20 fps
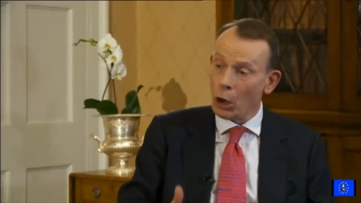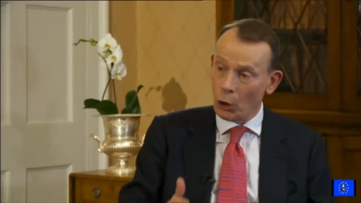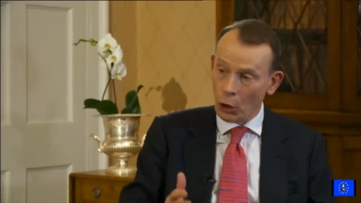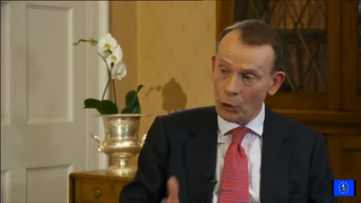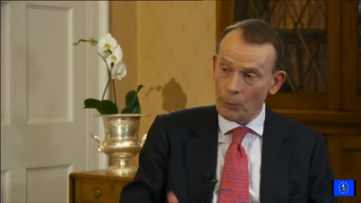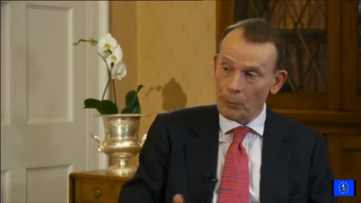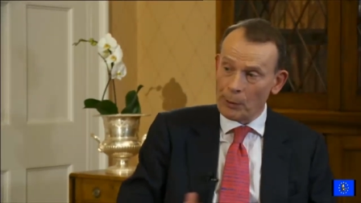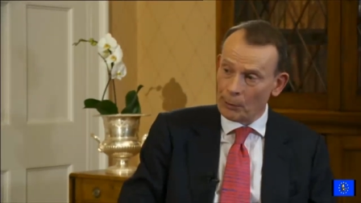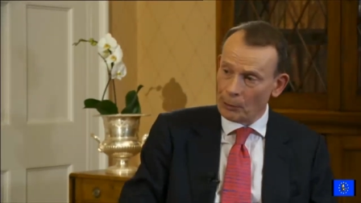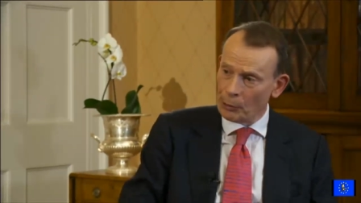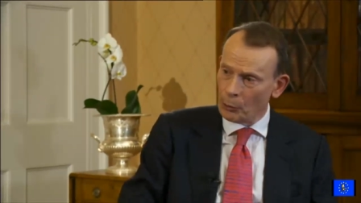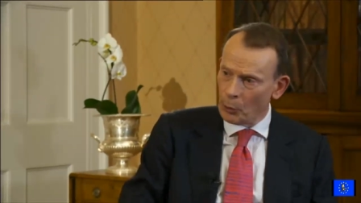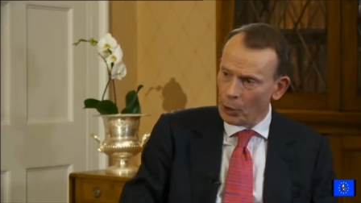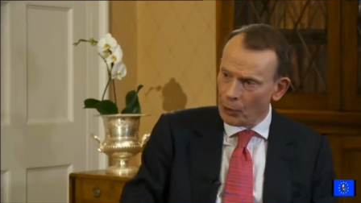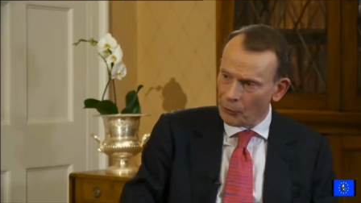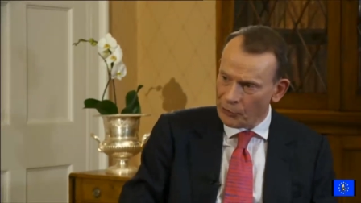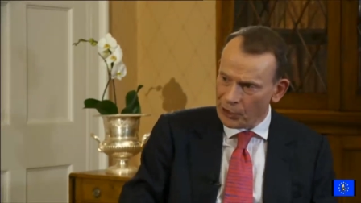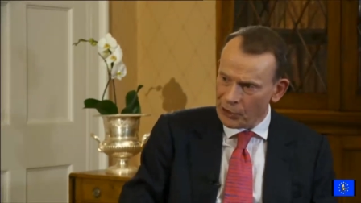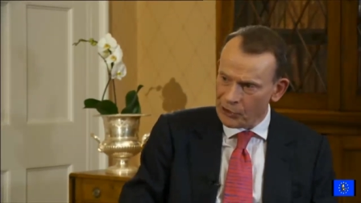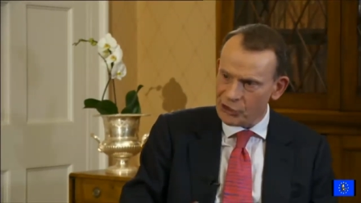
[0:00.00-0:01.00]
a lot of people in the
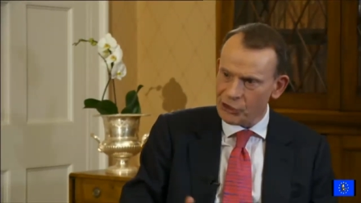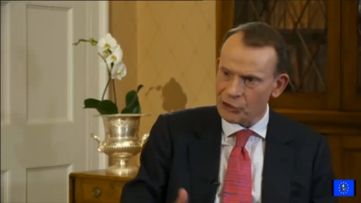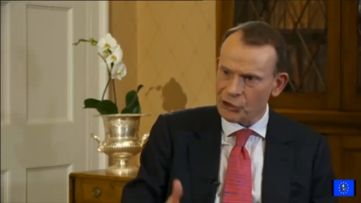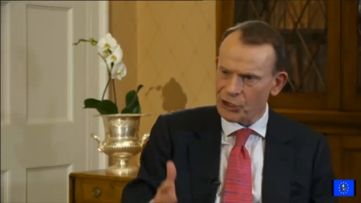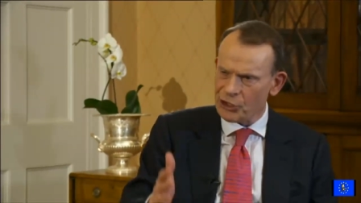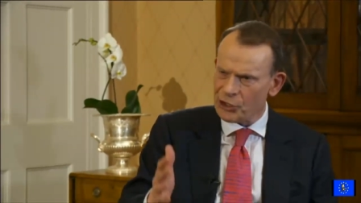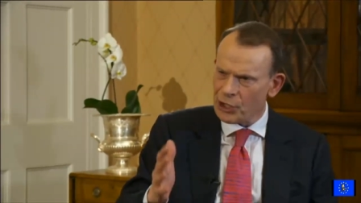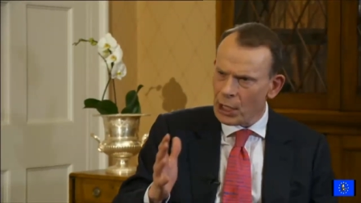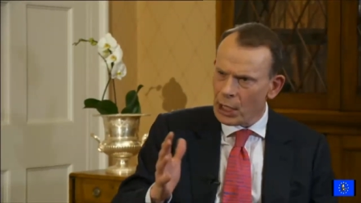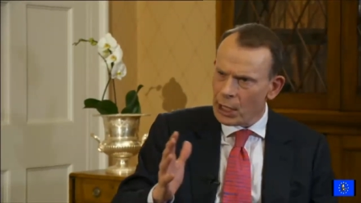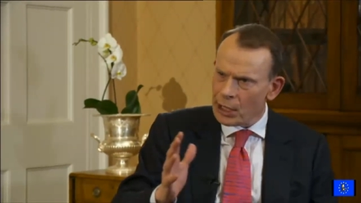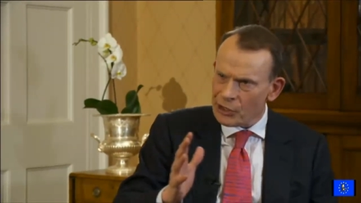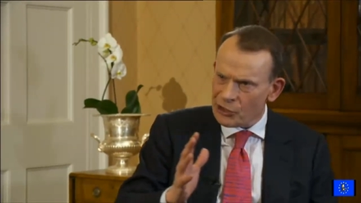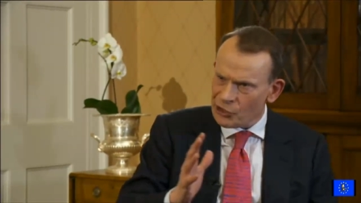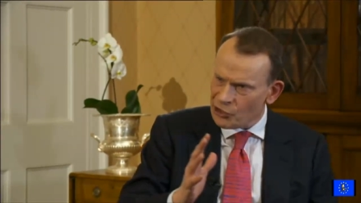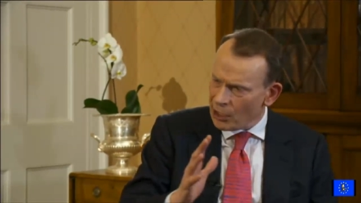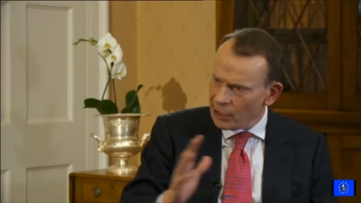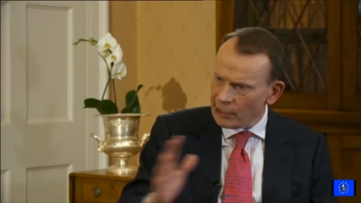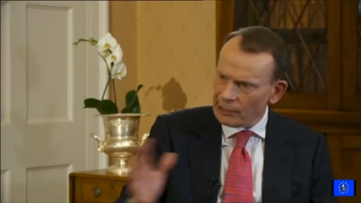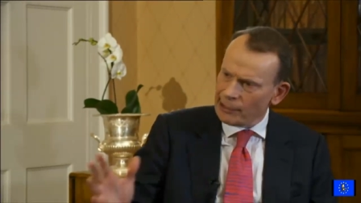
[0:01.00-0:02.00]
world think this is just
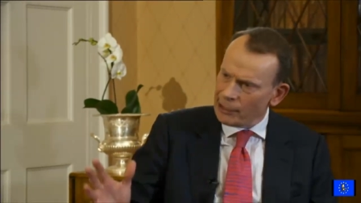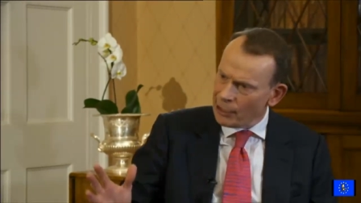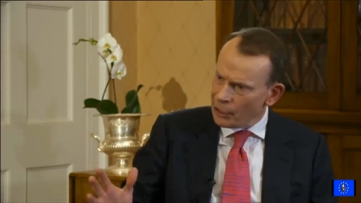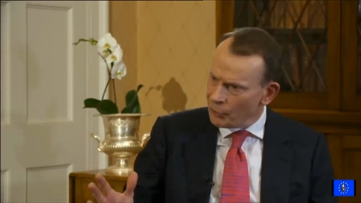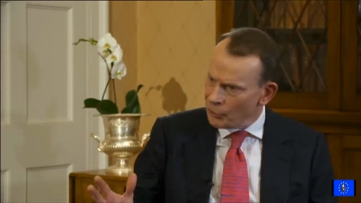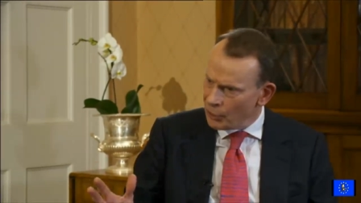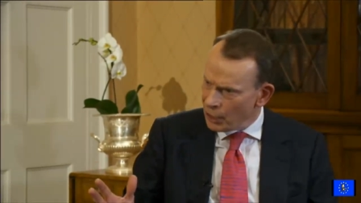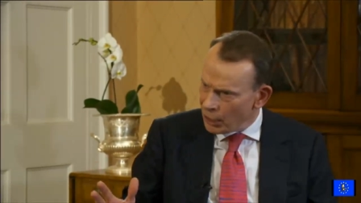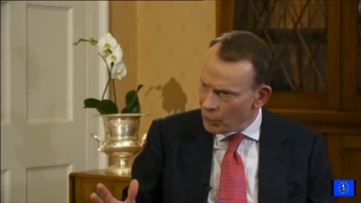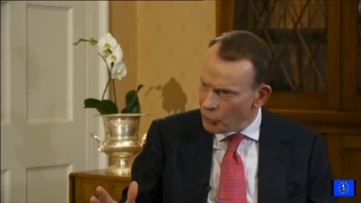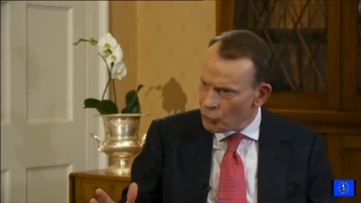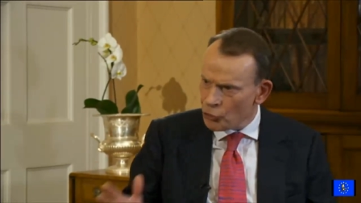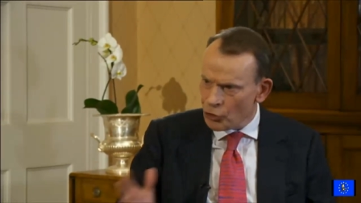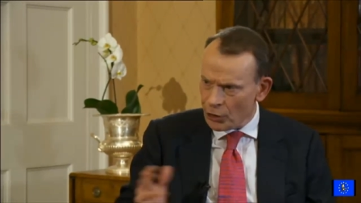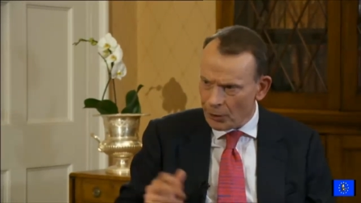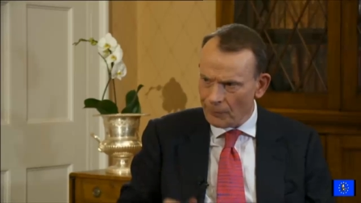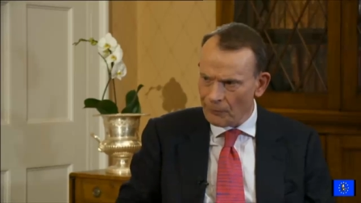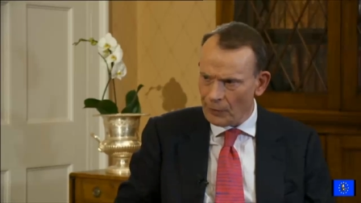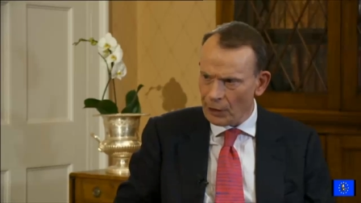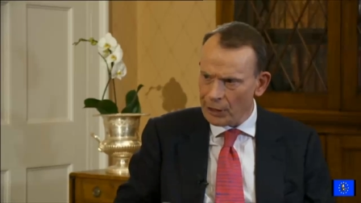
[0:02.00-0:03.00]
slightly
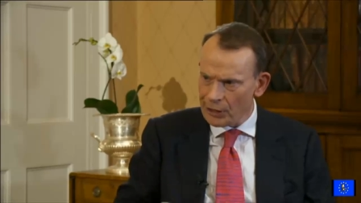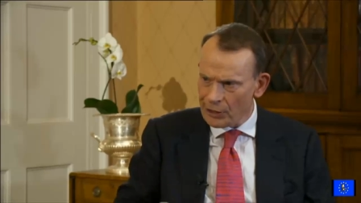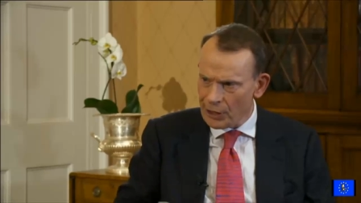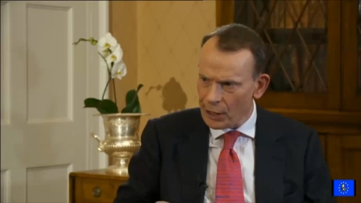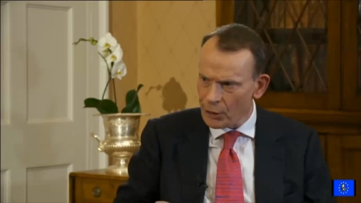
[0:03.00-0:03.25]
unhinged and very